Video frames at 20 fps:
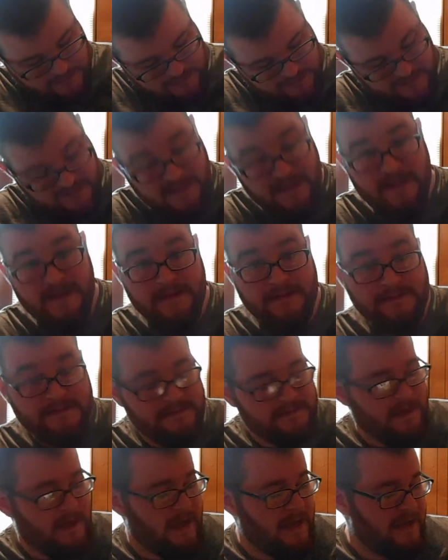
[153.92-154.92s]
get
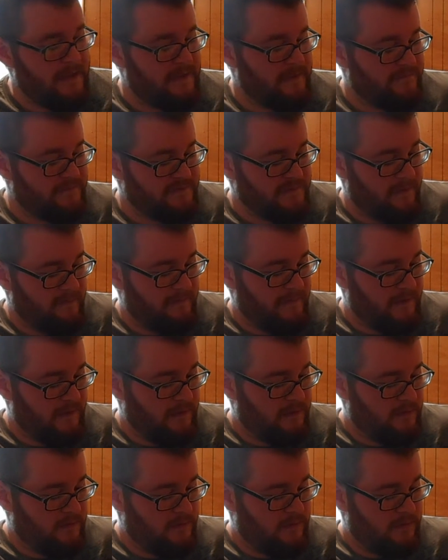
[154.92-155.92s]
inside of something.
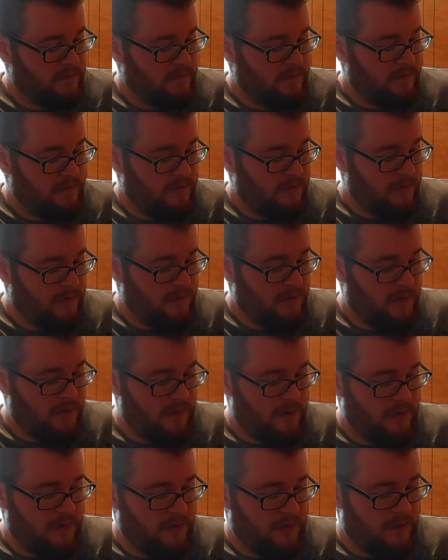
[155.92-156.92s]

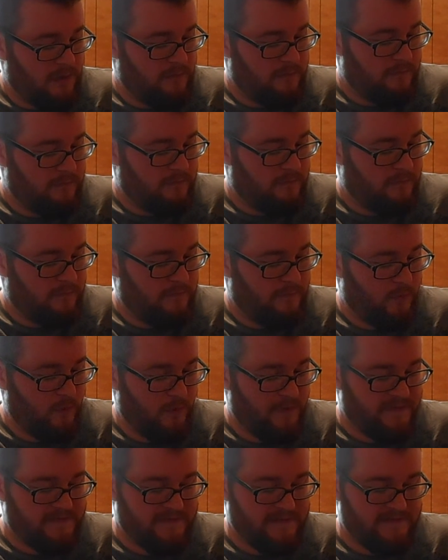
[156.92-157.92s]

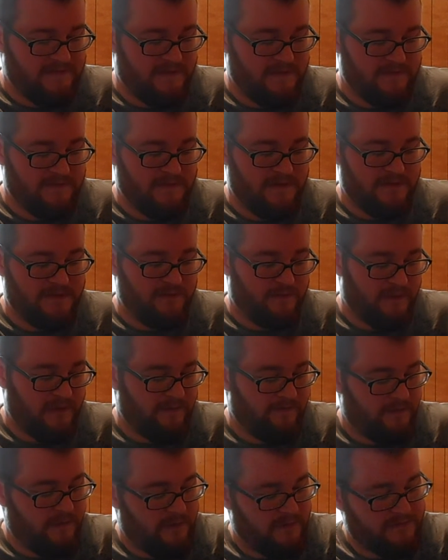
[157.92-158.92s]
Boy, does that sound sexual out
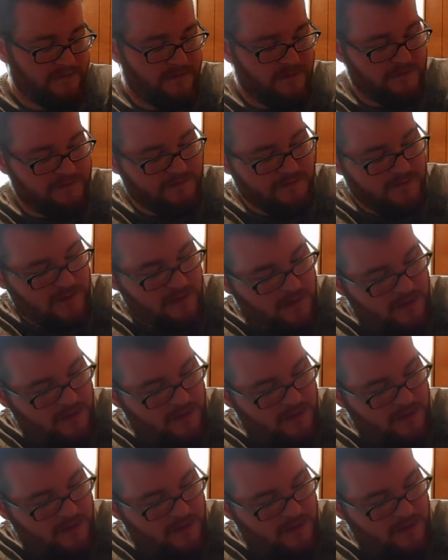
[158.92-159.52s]
of context.